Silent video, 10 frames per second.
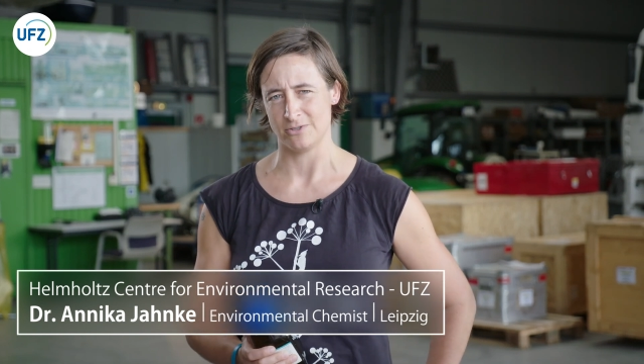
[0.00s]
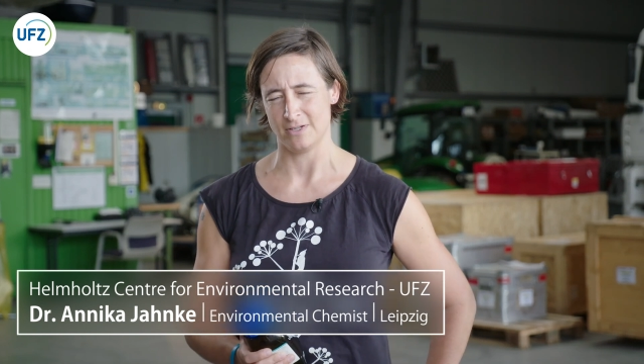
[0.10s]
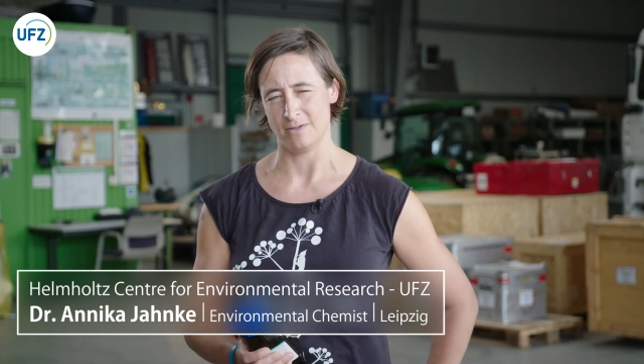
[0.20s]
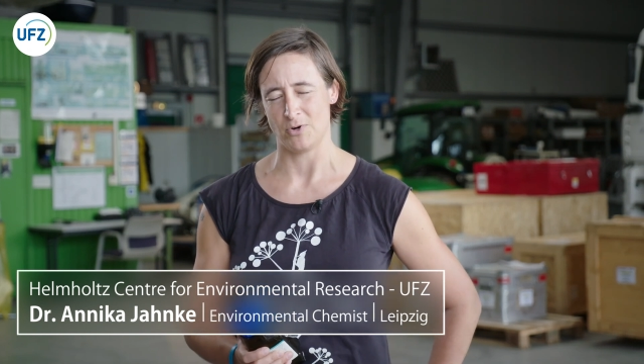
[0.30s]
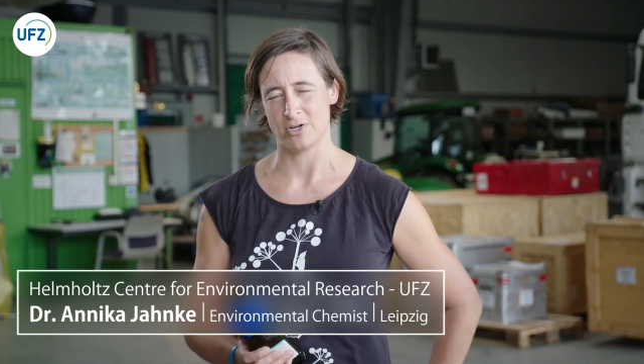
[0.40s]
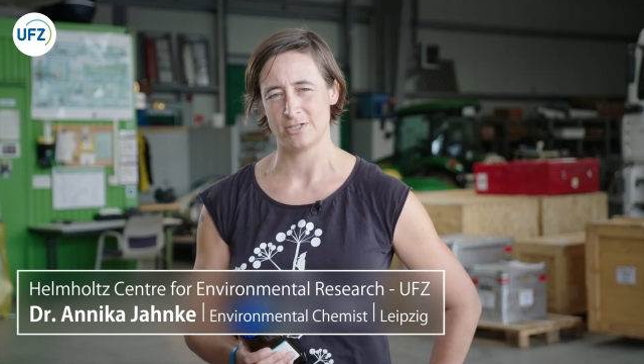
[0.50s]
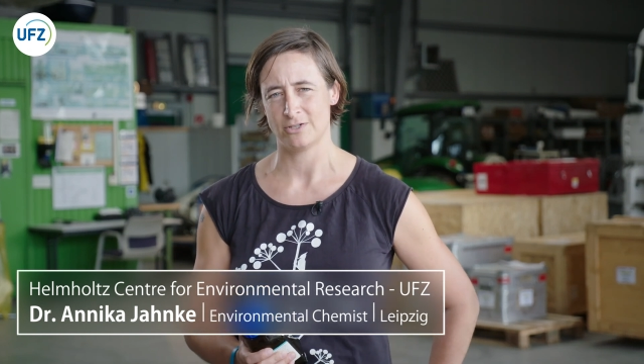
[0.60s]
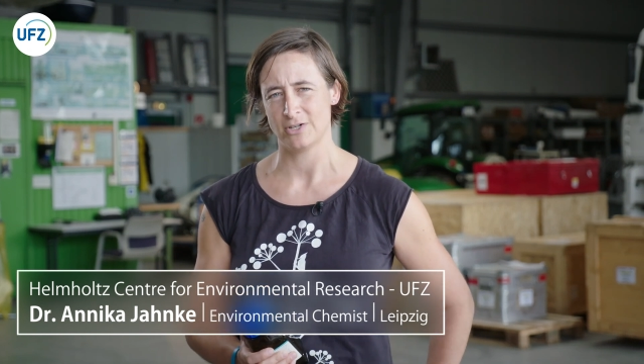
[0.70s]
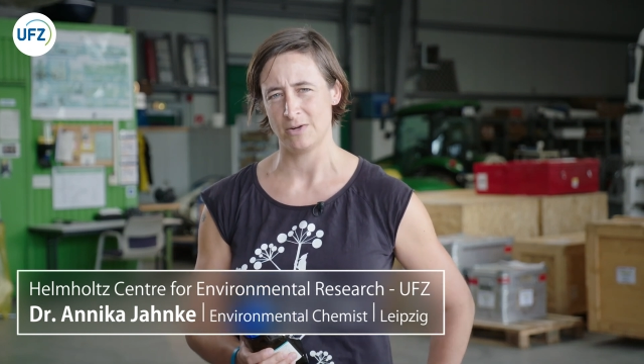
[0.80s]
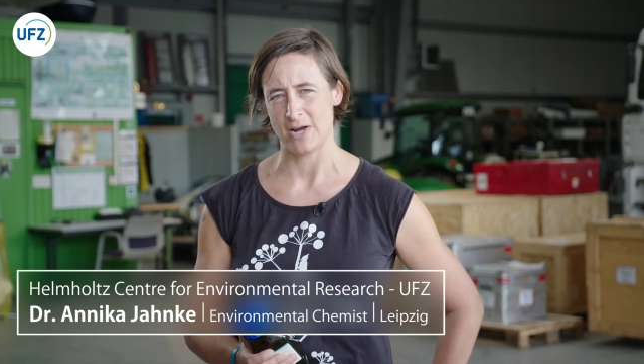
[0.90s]
to the
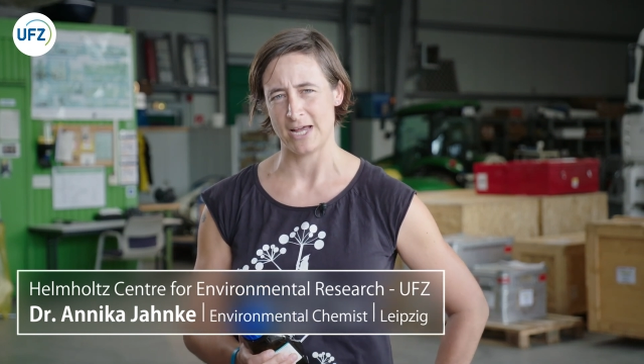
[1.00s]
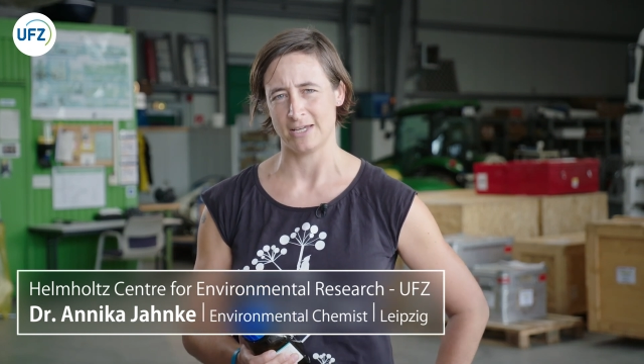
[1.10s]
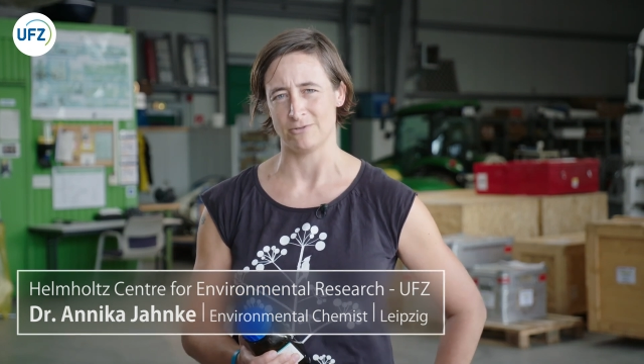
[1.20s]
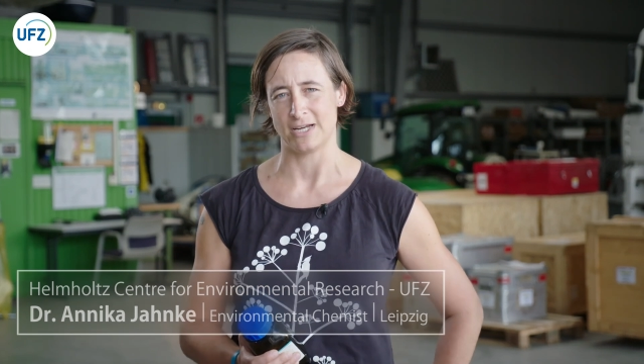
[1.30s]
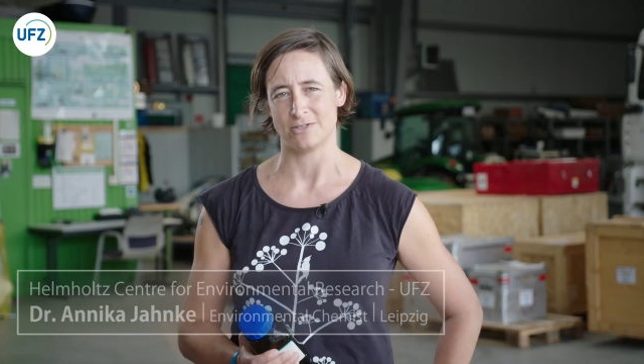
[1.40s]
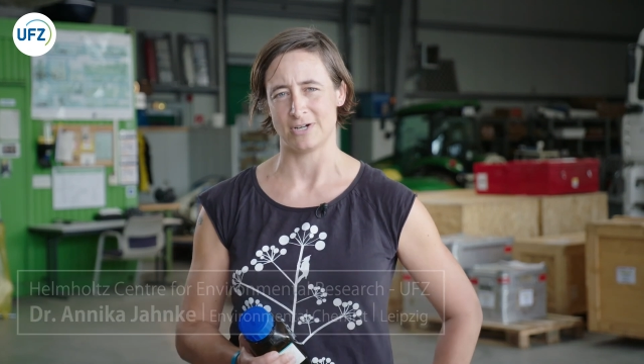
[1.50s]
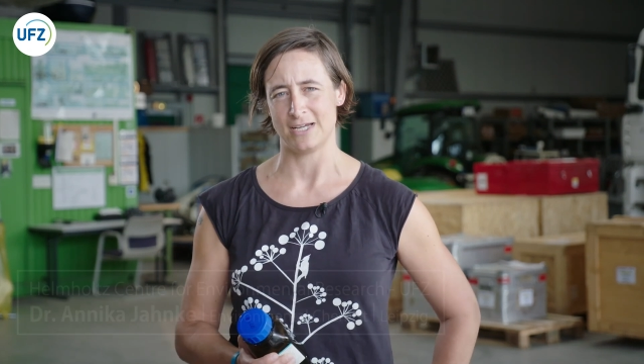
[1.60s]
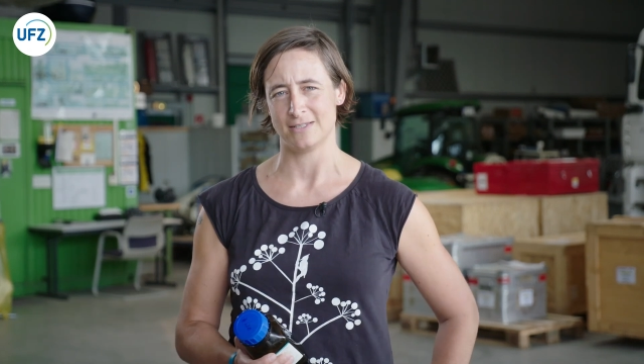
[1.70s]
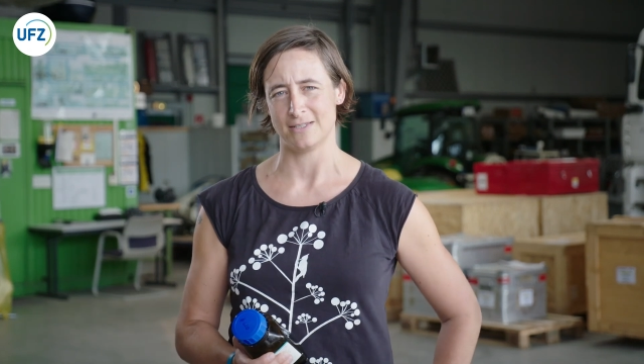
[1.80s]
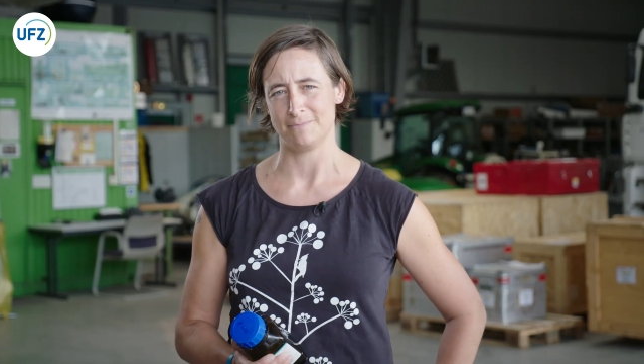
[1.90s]
laboratory where I
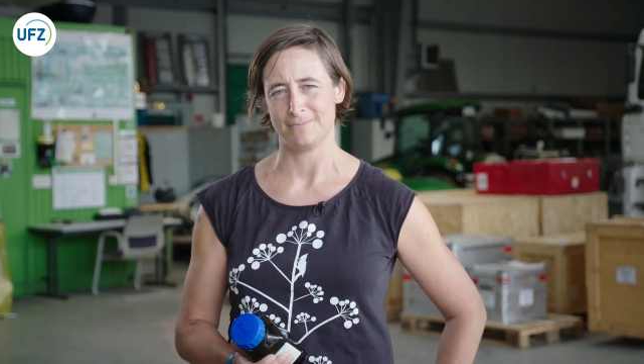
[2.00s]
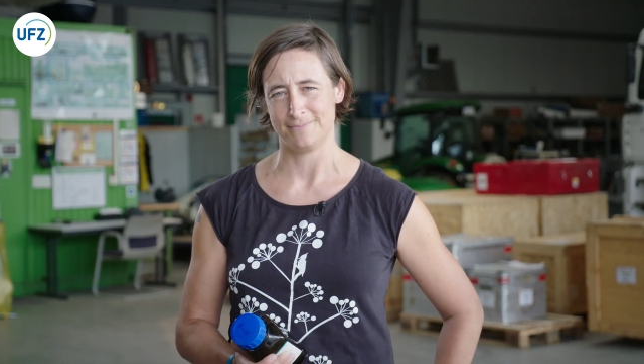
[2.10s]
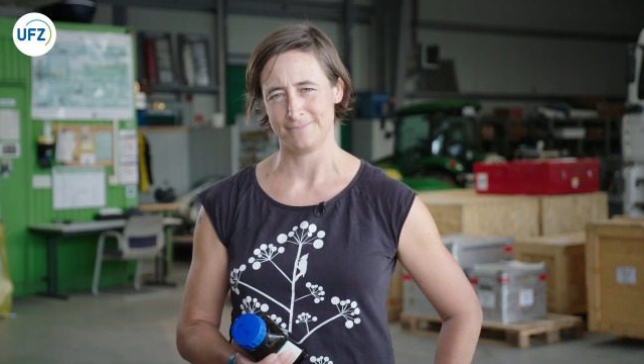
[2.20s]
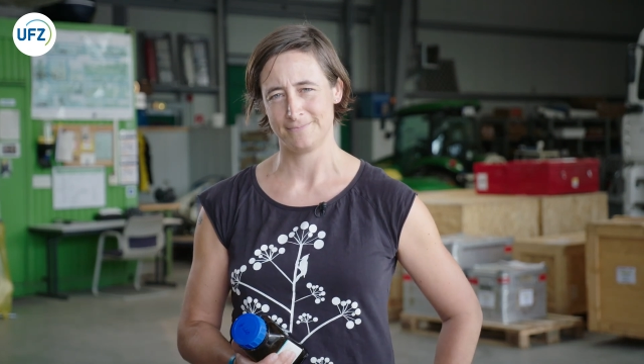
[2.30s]
characterize them.